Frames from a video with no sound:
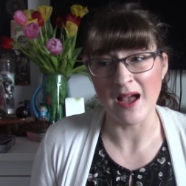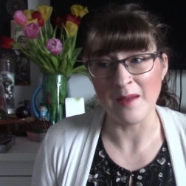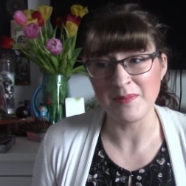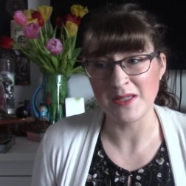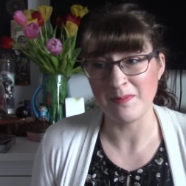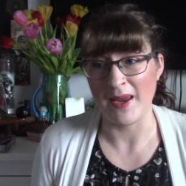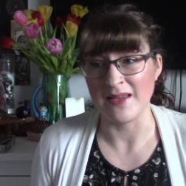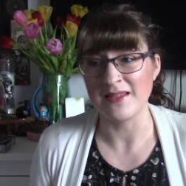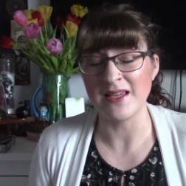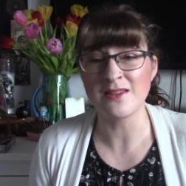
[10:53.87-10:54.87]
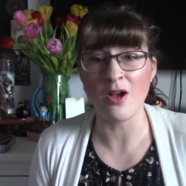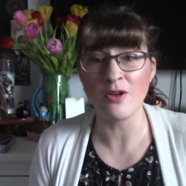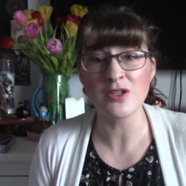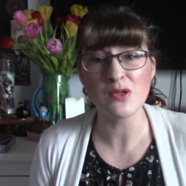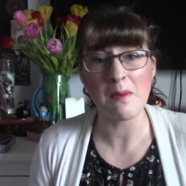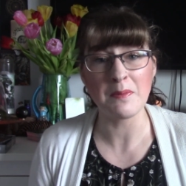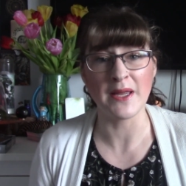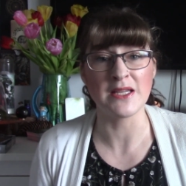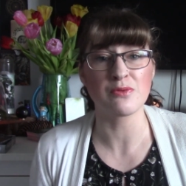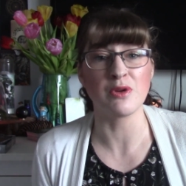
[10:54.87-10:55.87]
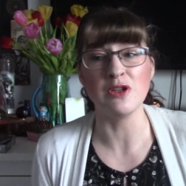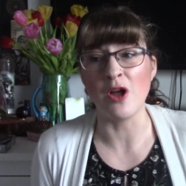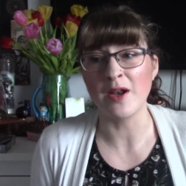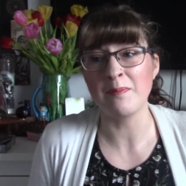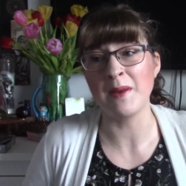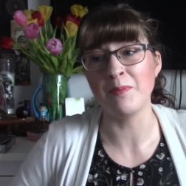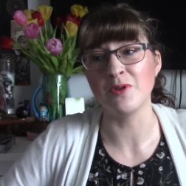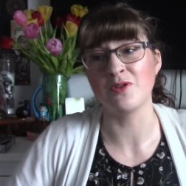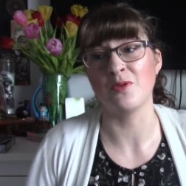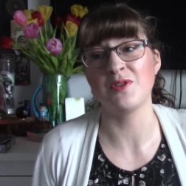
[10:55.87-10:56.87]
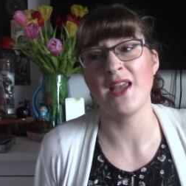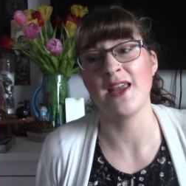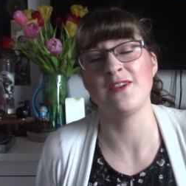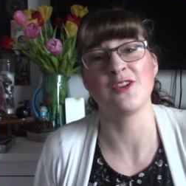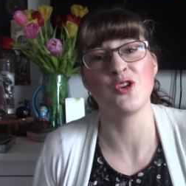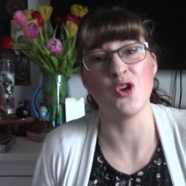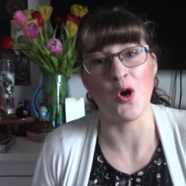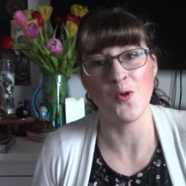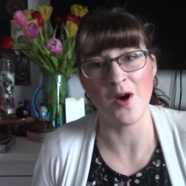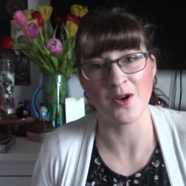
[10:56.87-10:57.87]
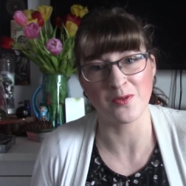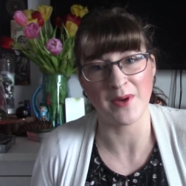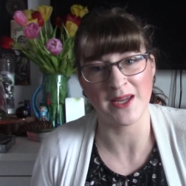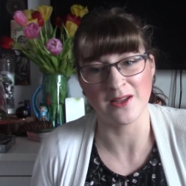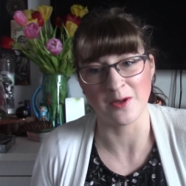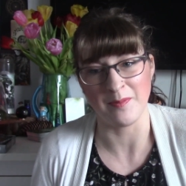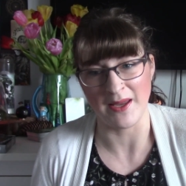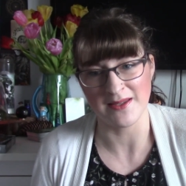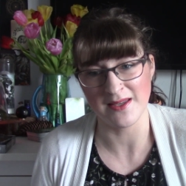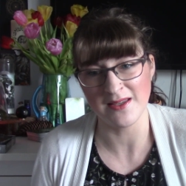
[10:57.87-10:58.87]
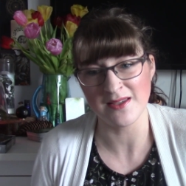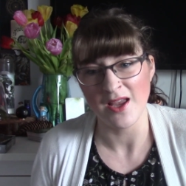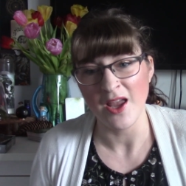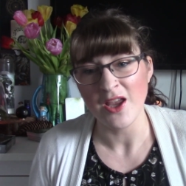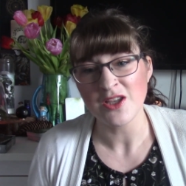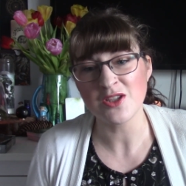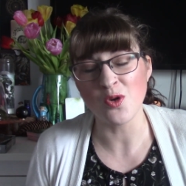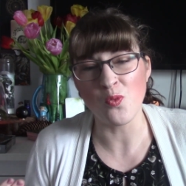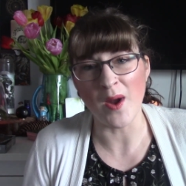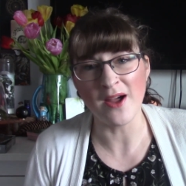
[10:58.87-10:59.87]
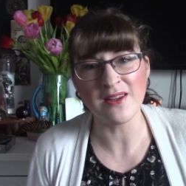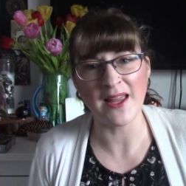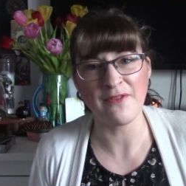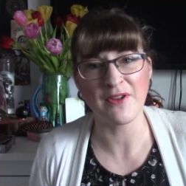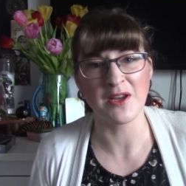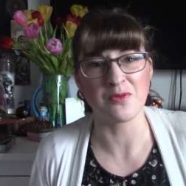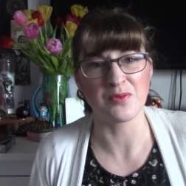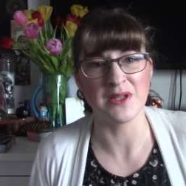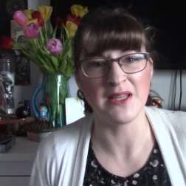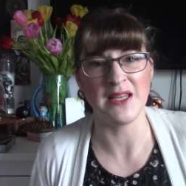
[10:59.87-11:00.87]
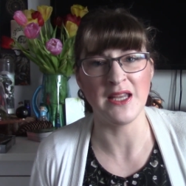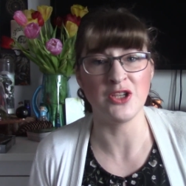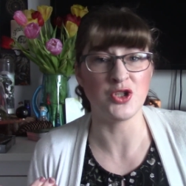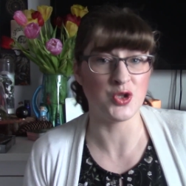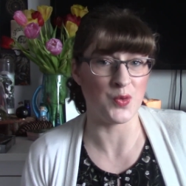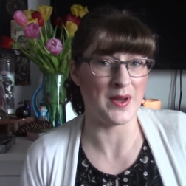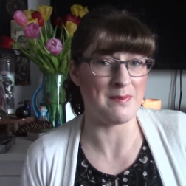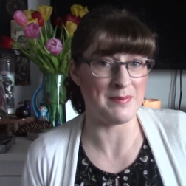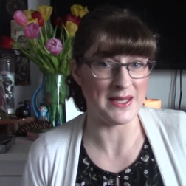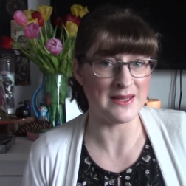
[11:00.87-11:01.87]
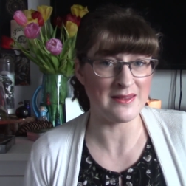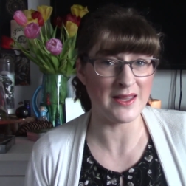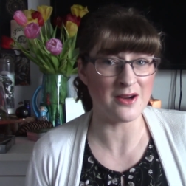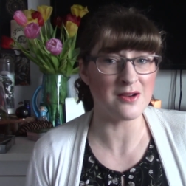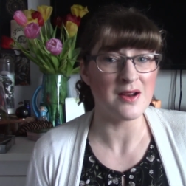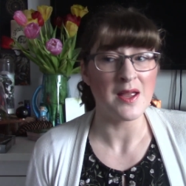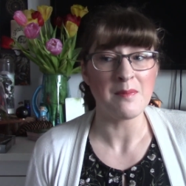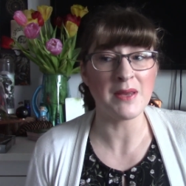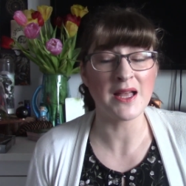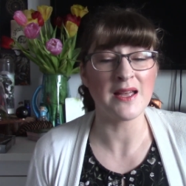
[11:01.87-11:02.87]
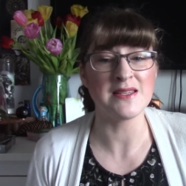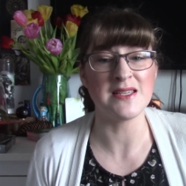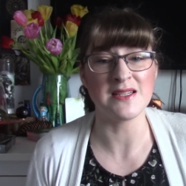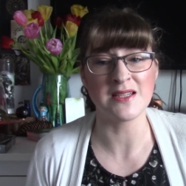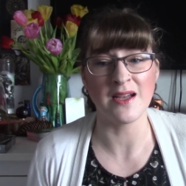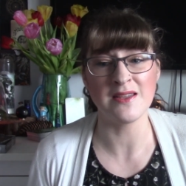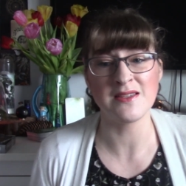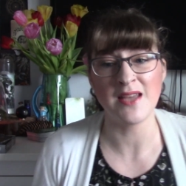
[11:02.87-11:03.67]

up space, it's also a place where a lot of people don't tend to go on a regular basis. So wildlife can really enjoy being there because it does